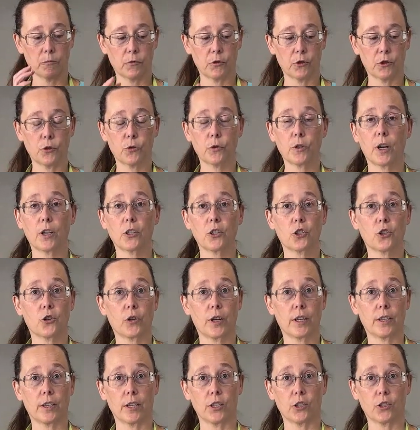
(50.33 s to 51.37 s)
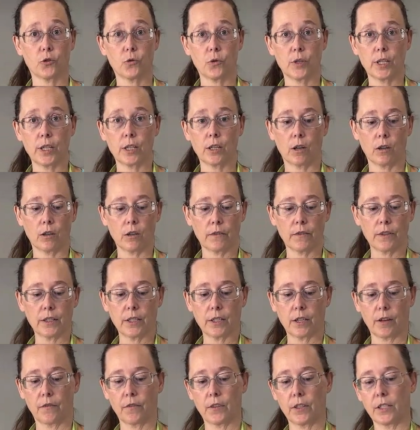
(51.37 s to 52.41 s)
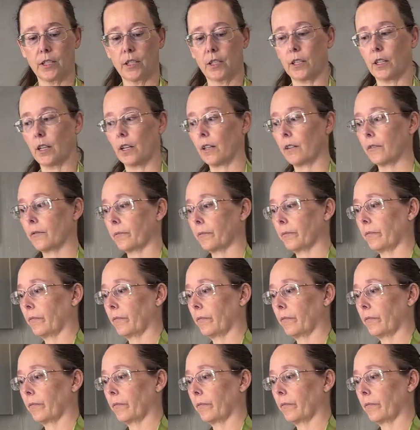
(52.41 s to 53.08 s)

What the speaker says: Do not strain these. You need all of the stuff that's in there.